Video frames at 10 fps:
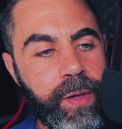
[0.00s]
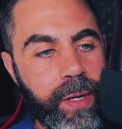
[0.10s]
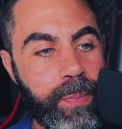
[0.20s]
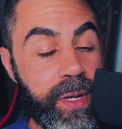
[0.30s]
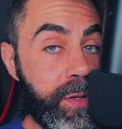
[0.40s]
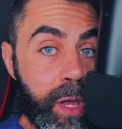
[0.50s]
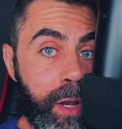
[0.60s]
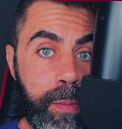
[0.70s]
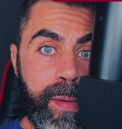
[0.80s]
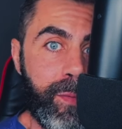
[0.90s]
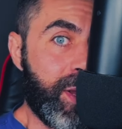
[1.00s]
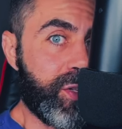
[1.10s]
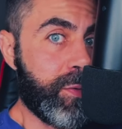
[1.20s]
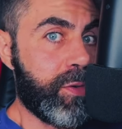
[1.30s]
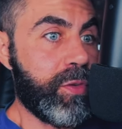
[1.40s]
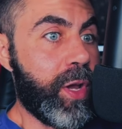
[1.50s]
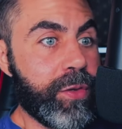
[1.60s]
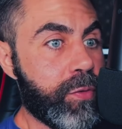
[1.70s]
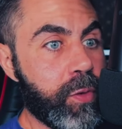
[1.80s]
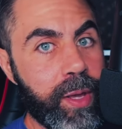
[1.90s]
like, but none of them ever mention their
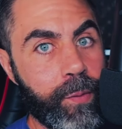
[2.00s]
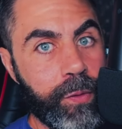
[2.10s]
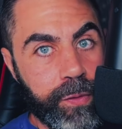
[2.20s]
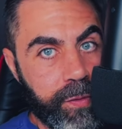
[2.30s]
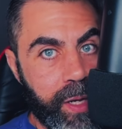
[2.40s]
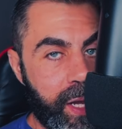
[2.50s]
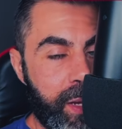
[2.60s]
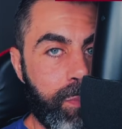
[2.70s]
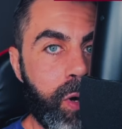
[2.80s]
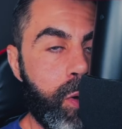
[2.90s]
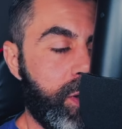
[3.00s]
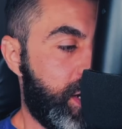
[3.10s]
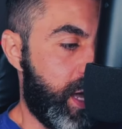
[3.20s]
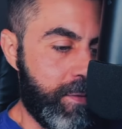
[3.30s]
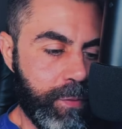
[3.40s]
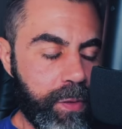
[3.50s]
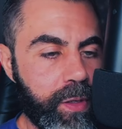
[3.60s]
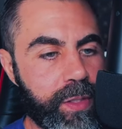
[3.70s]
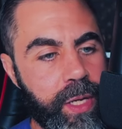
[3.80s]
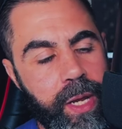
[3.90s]
testosterone levels. It's like, hey, bro, like everything
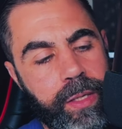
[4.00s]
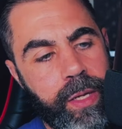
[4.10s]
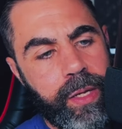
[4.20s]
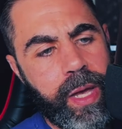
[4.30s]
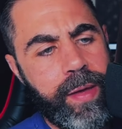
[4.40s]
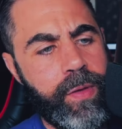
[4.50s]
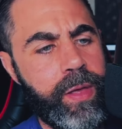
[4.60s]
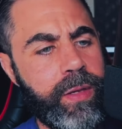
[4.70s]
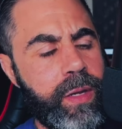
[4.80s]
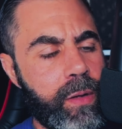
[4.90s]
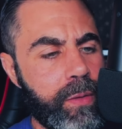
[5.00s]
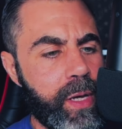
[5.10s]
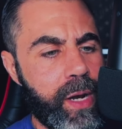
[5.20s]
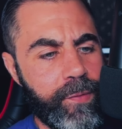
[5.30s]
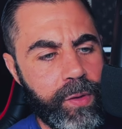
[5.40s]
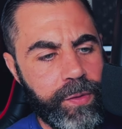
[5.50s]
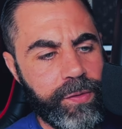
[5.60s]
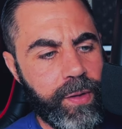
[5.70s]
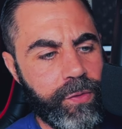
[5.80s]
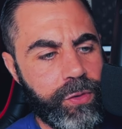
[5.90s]
is connected, and you have a, you know you got to have all this
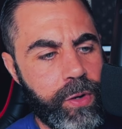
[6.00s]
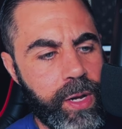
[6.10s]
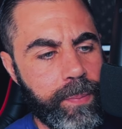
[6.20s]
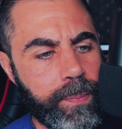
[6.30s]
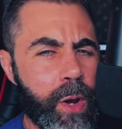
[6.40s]
stuff straight.